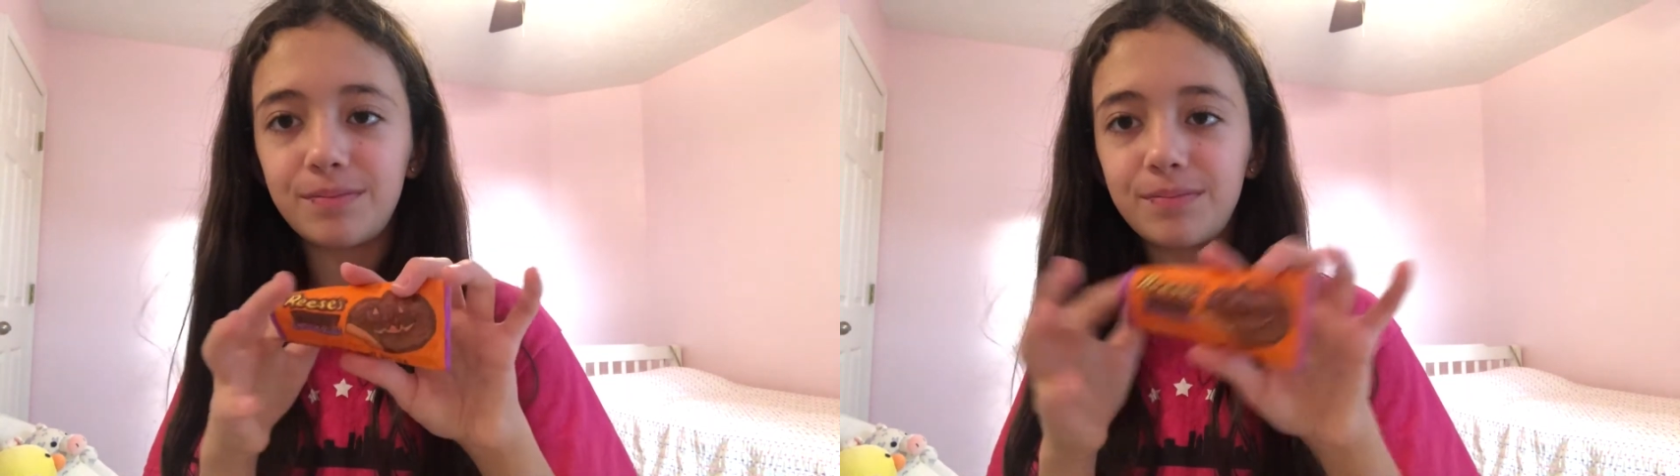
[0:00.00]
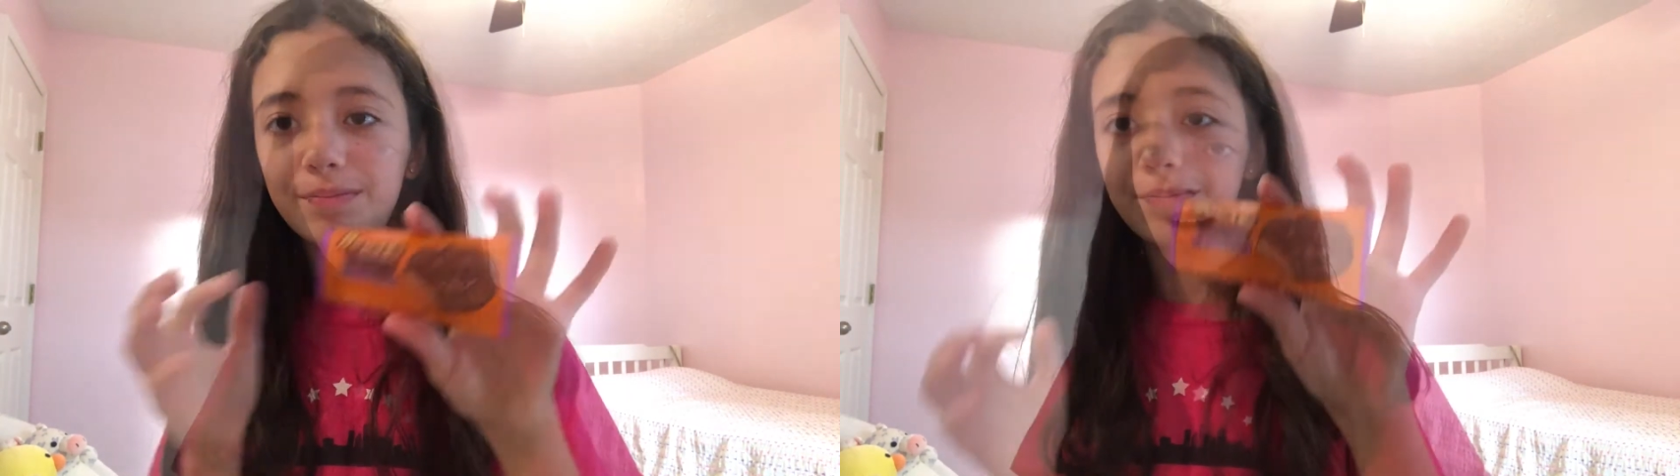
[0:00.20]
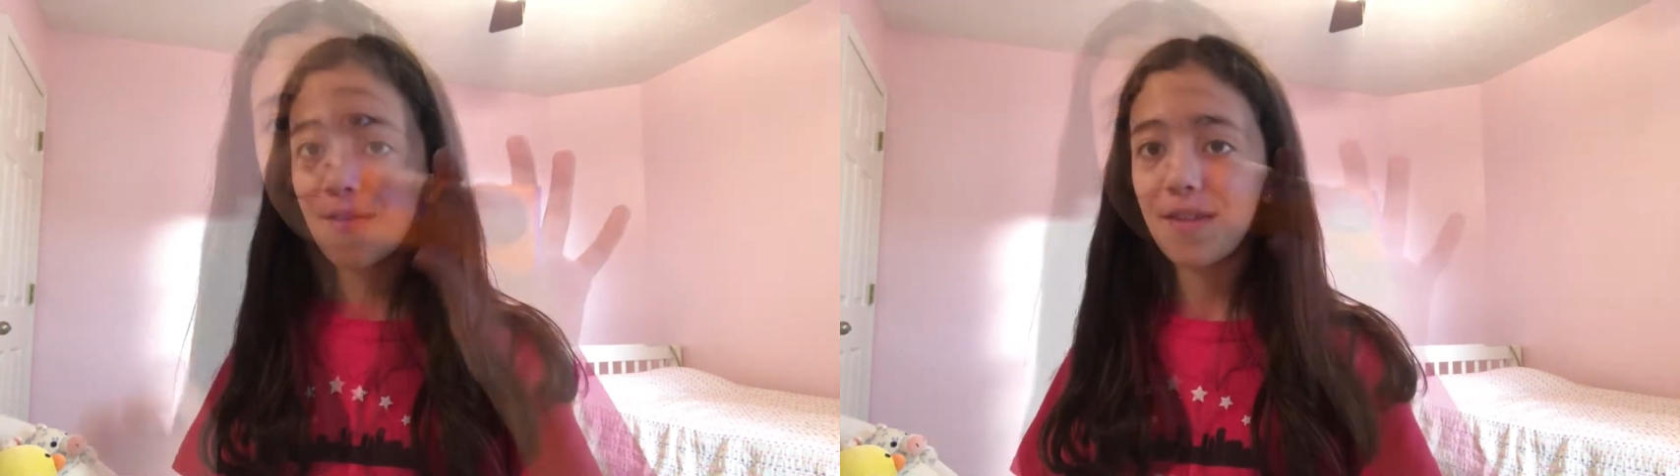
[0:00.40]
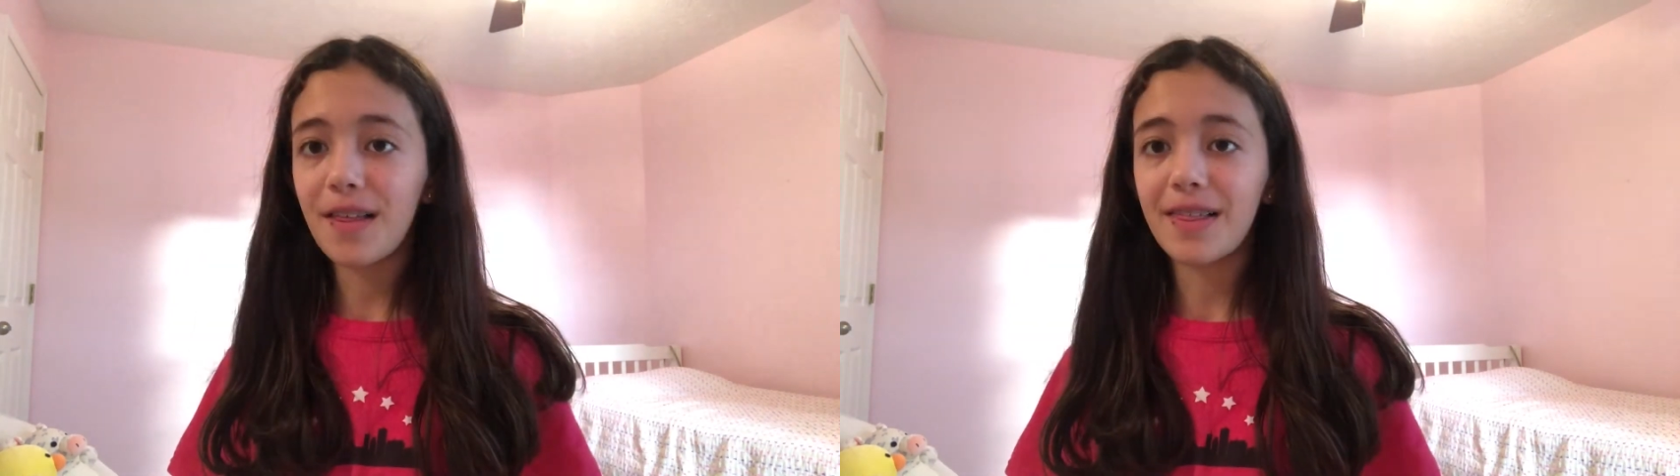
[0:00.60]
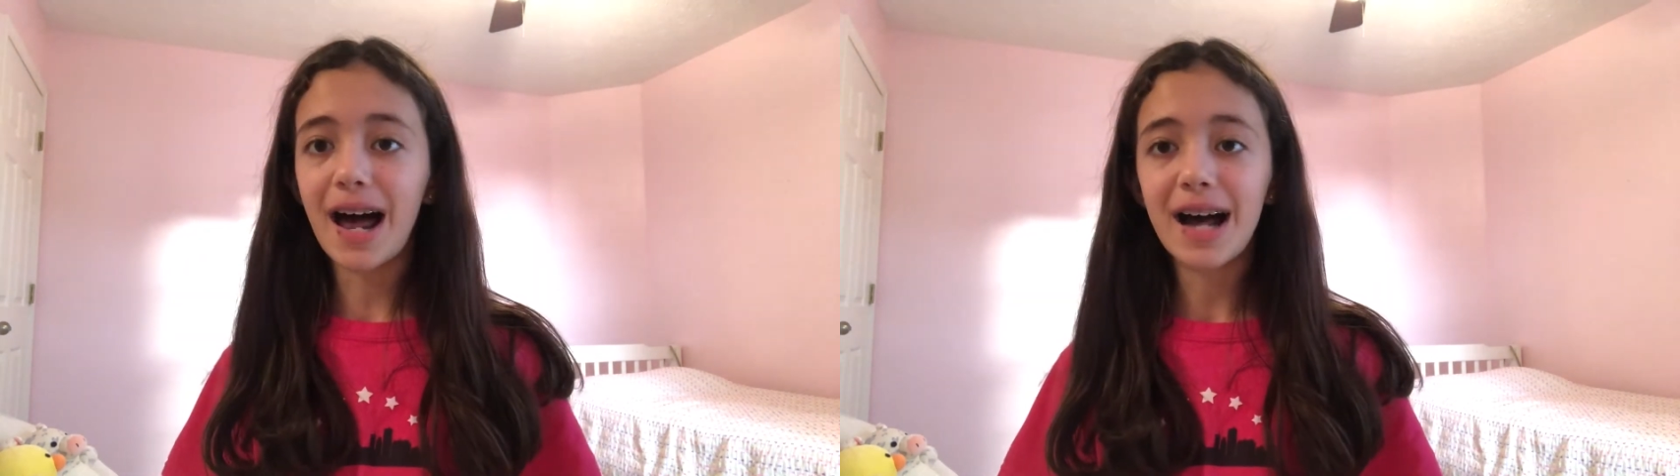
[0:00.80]
Now for the
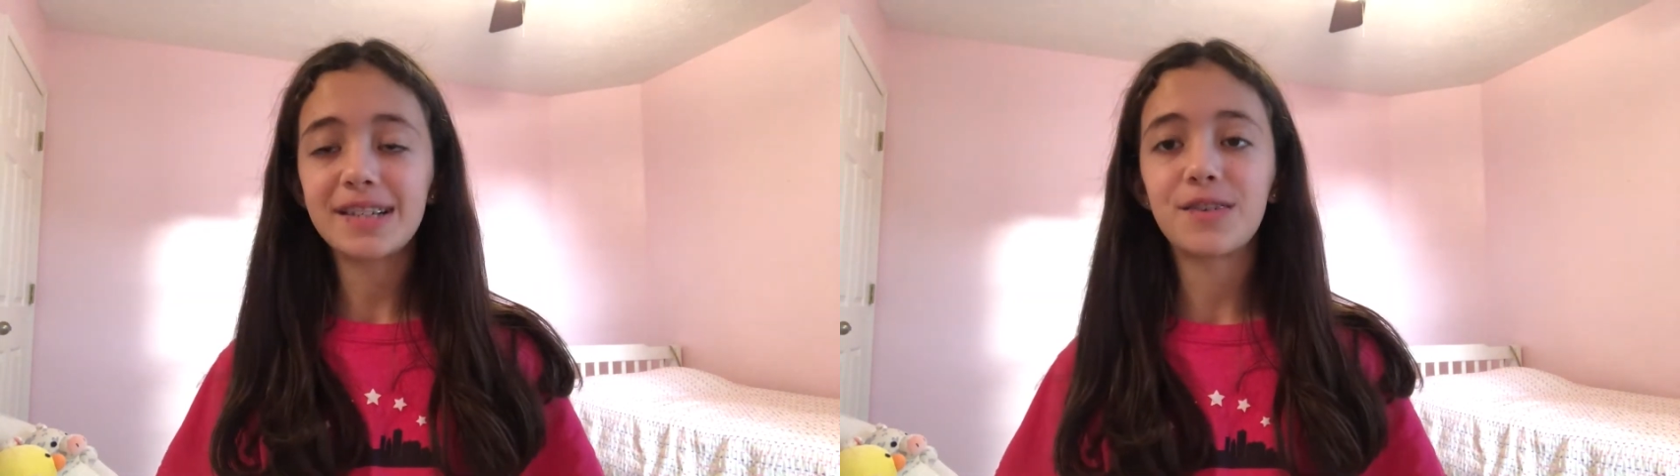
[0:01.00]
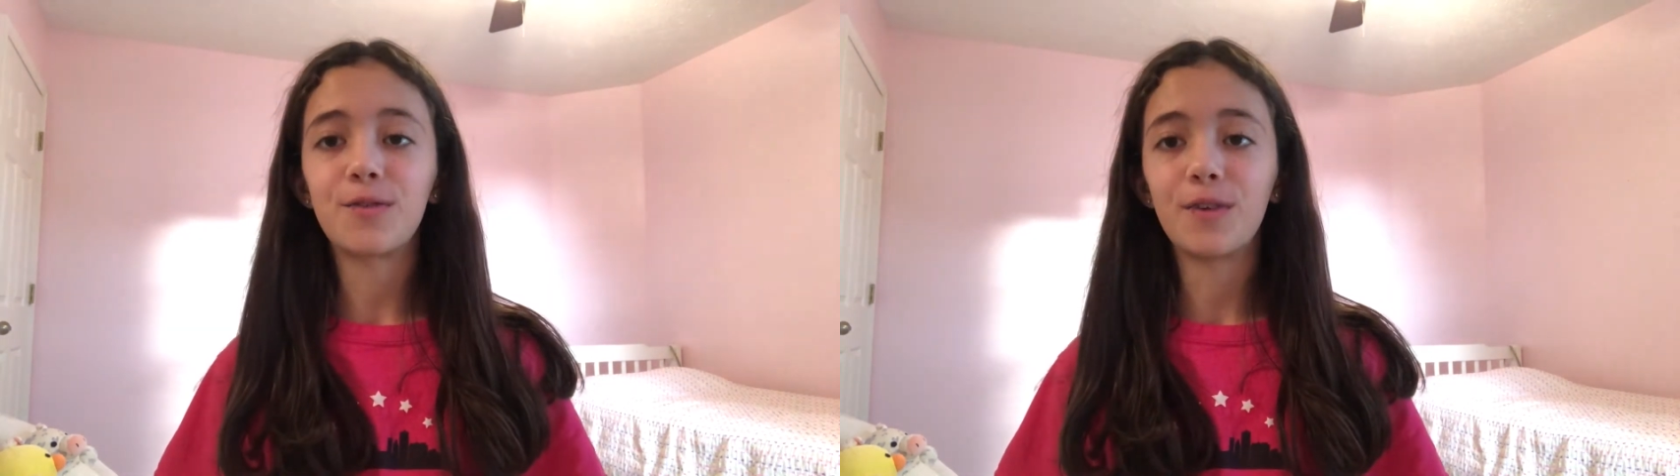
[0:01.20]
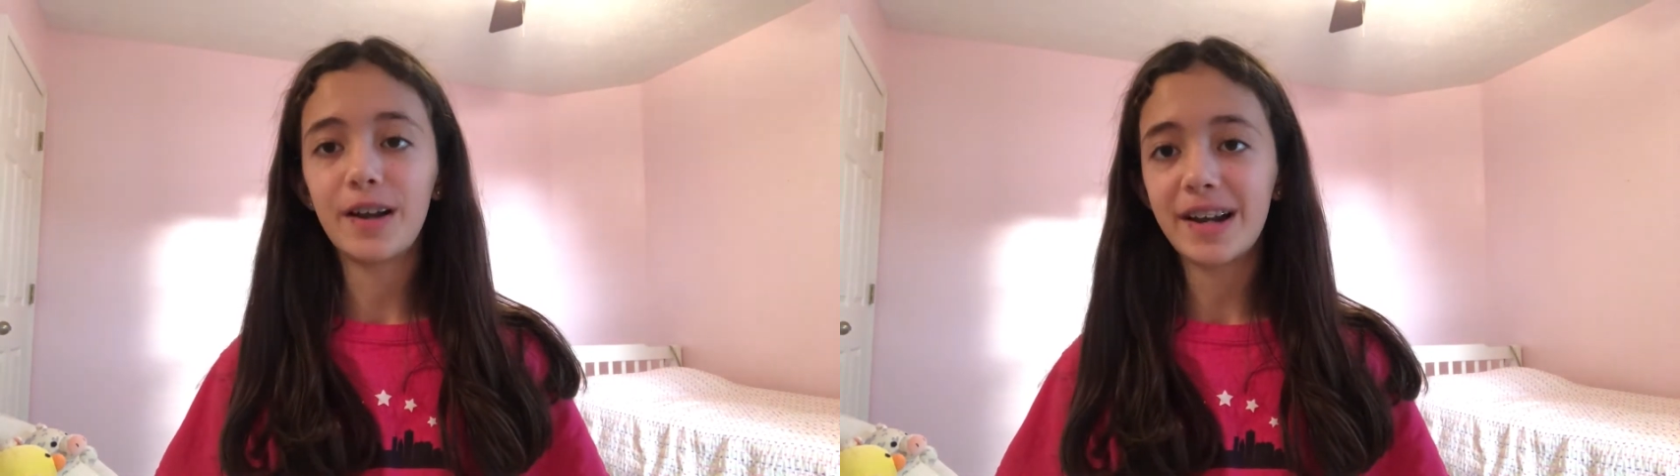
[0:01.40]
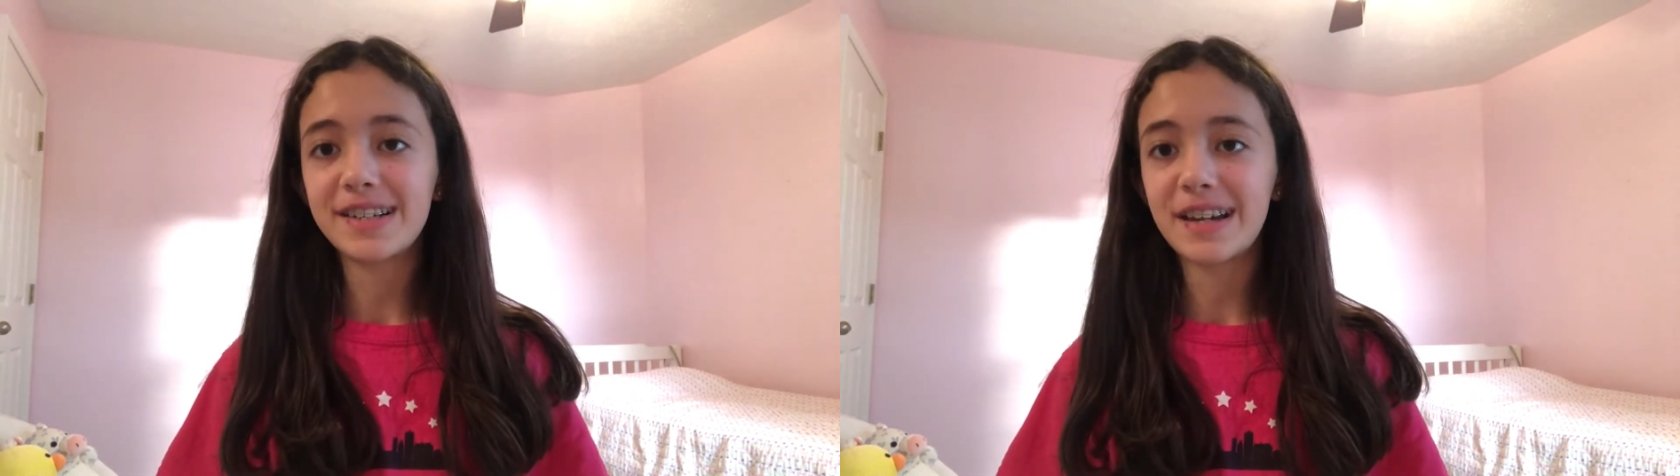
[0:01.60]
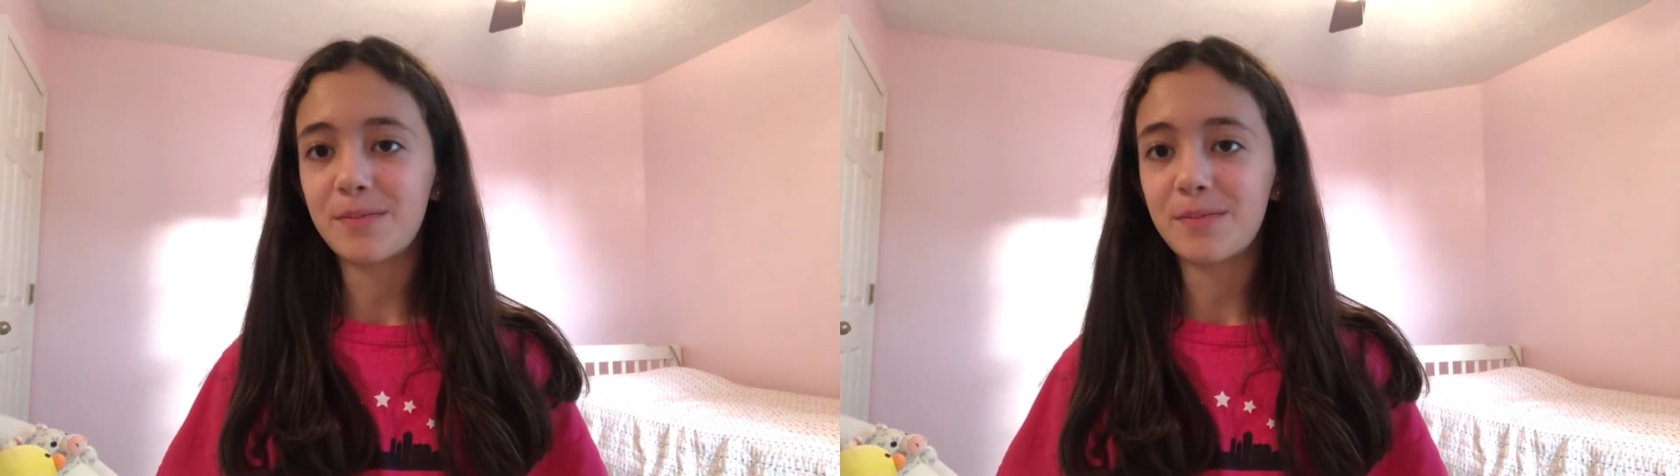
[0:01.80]
last realistic